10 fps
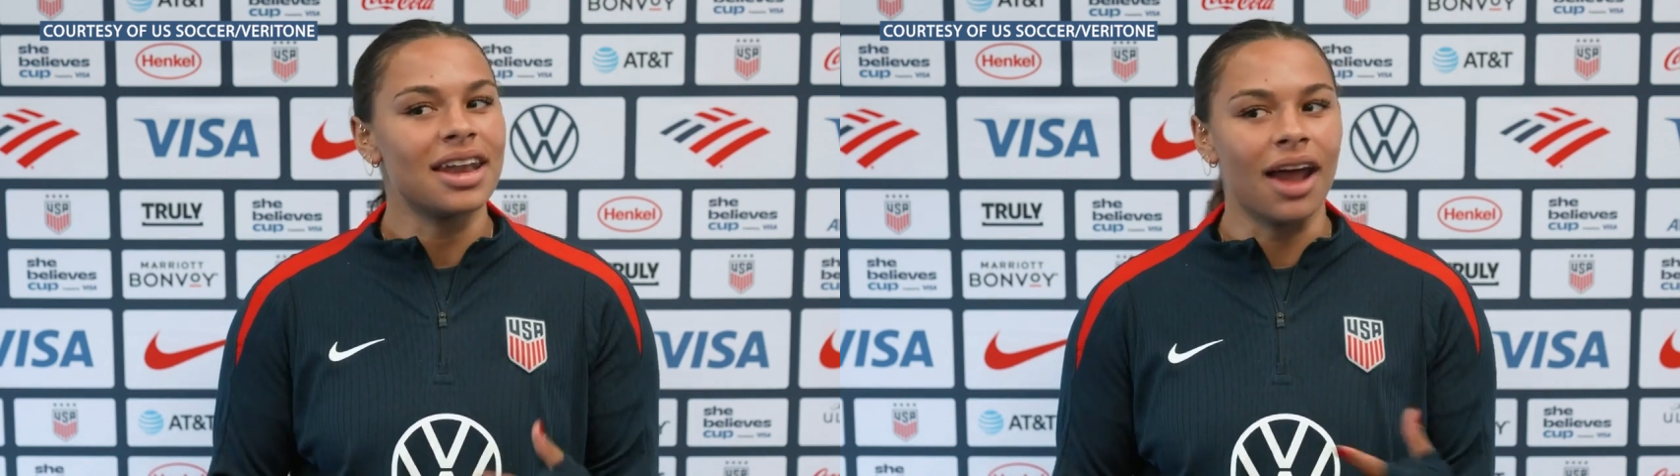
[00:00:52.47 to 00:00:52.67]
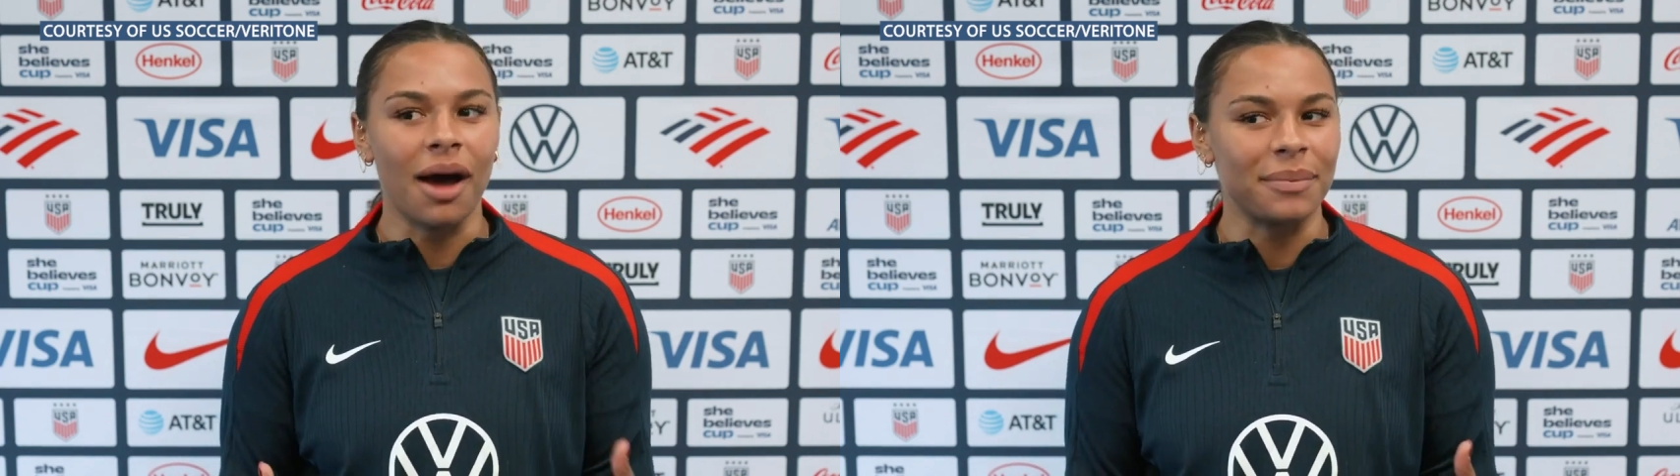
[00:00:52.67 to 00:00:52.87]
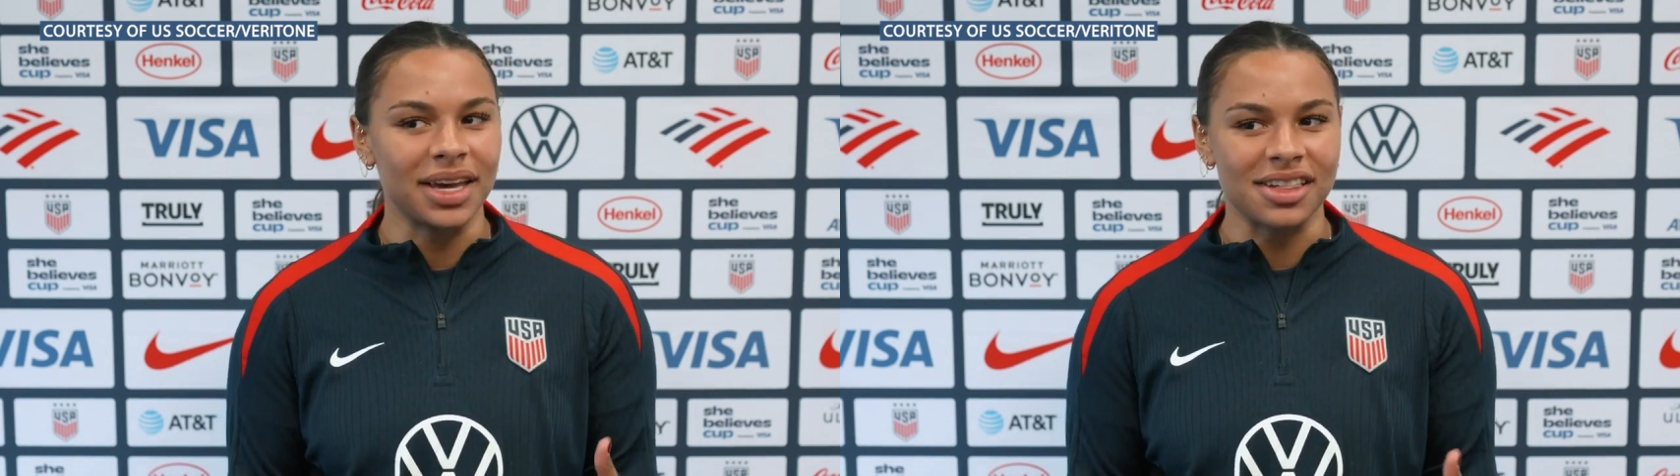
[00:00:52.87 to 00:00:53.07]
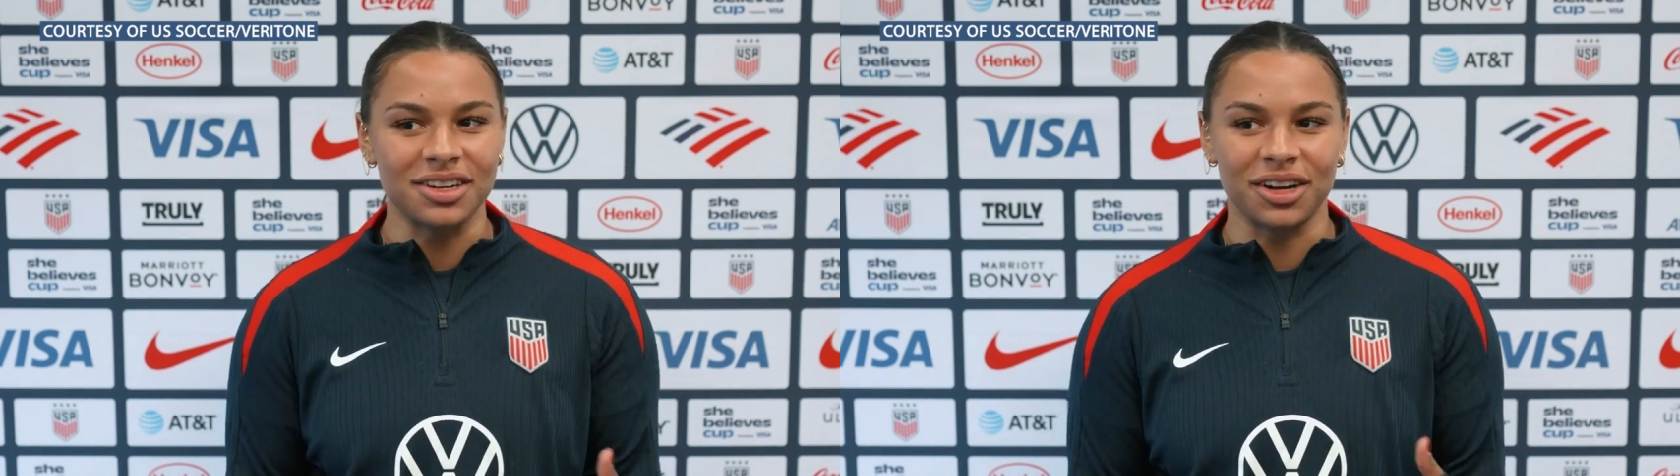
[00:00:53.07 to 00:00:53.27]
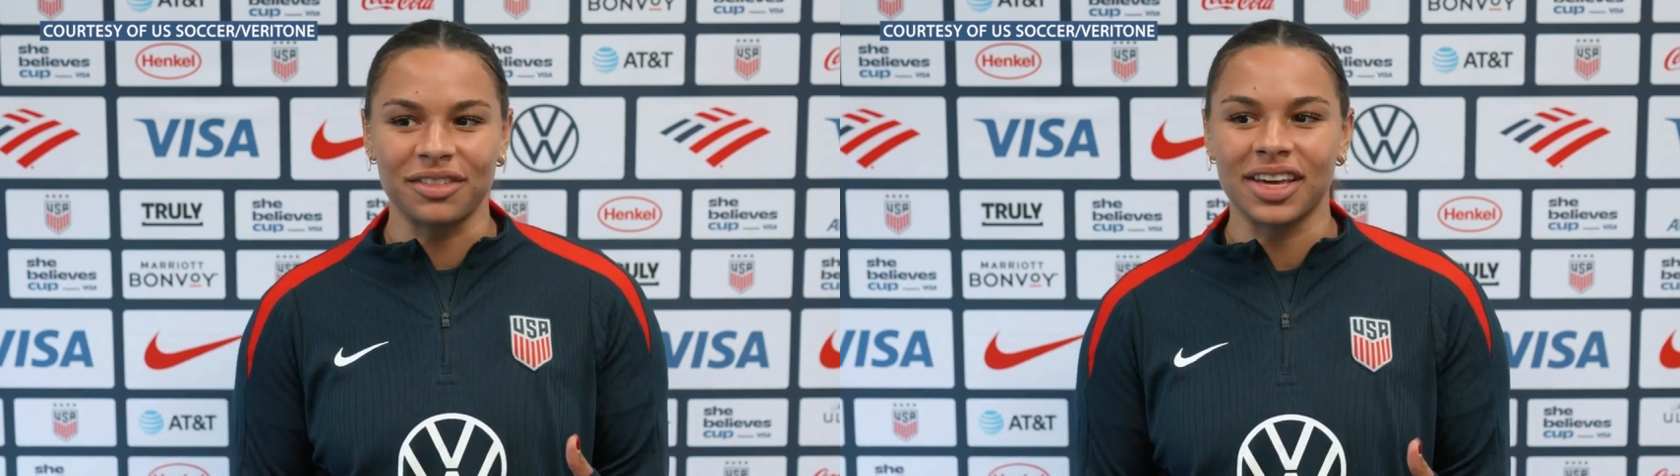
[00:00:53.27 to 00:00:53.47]
not be as
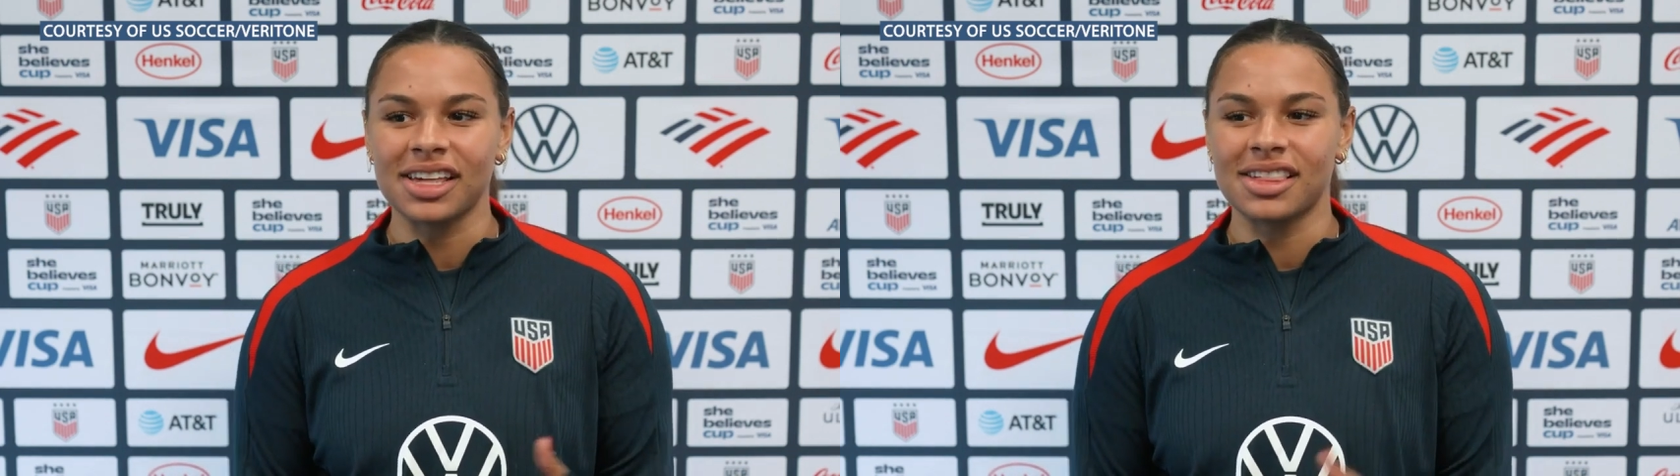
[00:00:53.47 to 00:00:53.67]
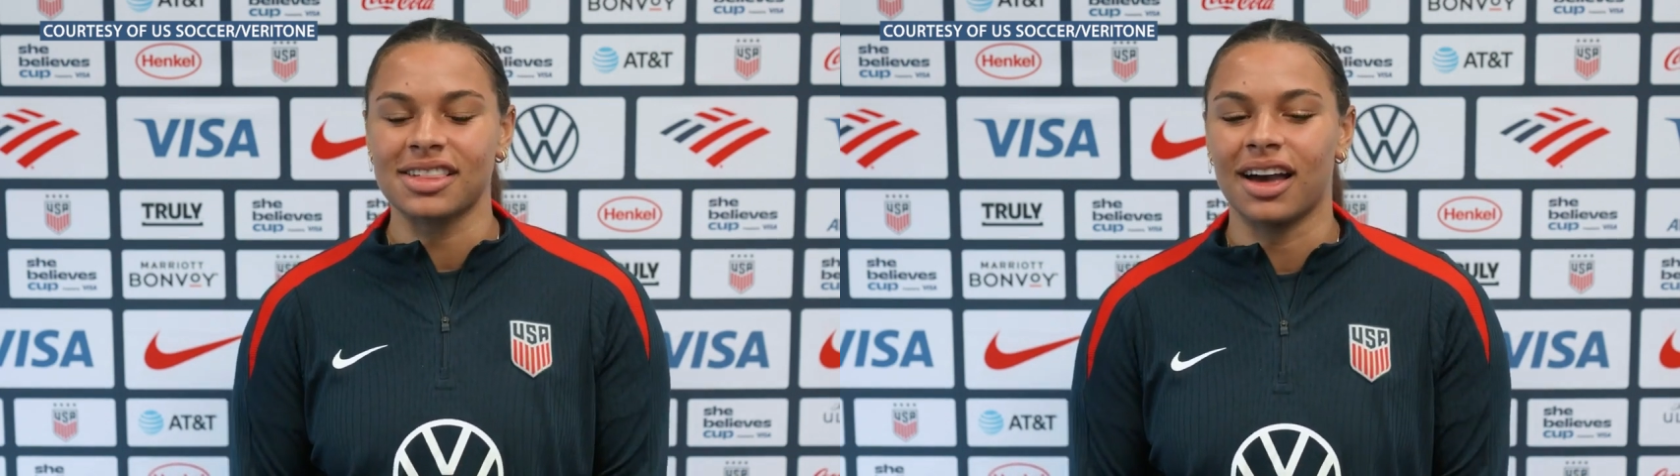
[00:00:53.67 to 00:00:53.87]
nervous.